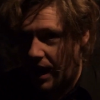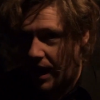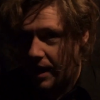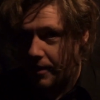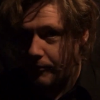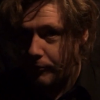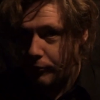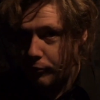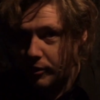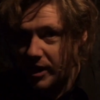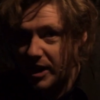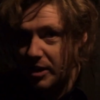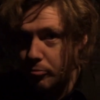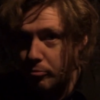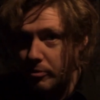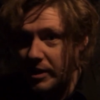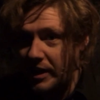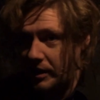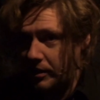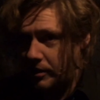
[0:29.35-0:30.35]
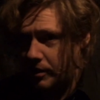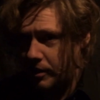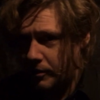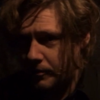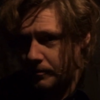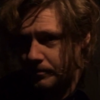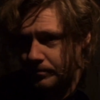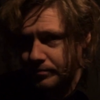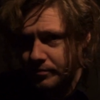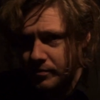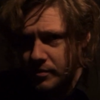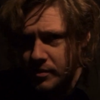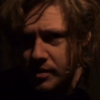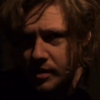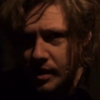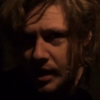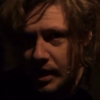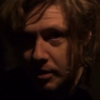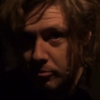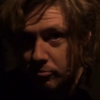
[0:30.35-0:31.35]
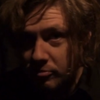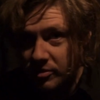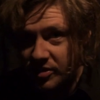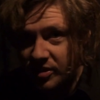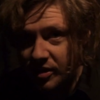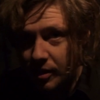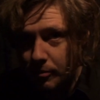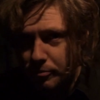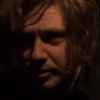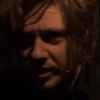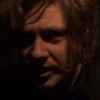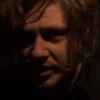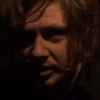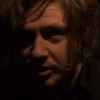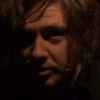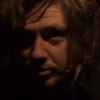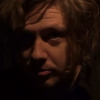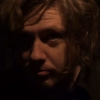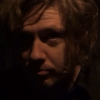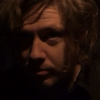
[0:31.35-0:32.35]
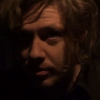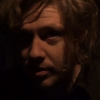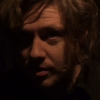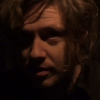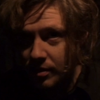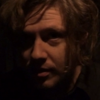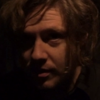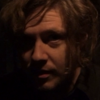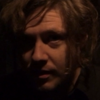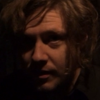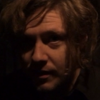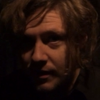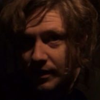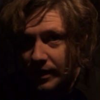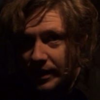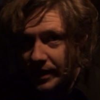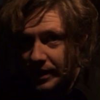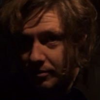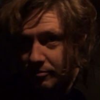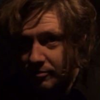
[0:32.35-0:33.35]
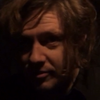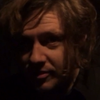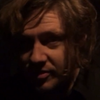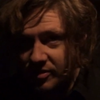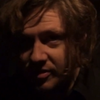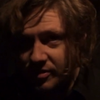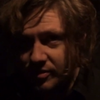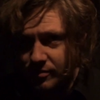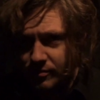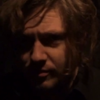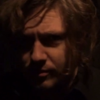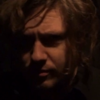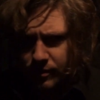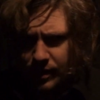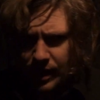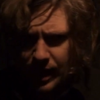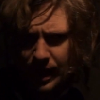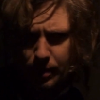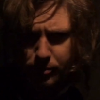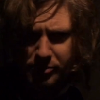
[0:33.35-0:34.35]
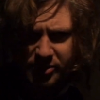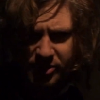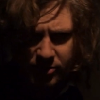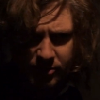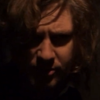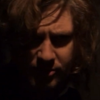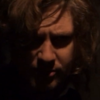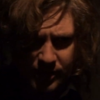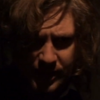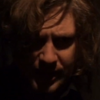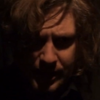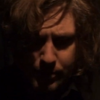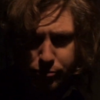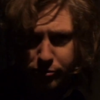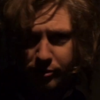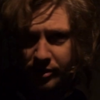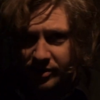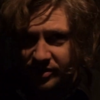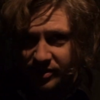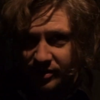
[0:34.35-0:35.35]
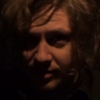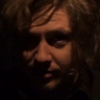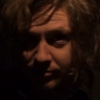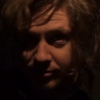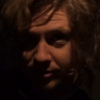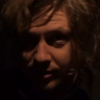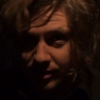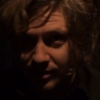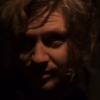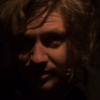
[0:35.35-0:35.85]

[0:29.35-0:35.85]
Every week, it was something new. And it was absolutely impressive.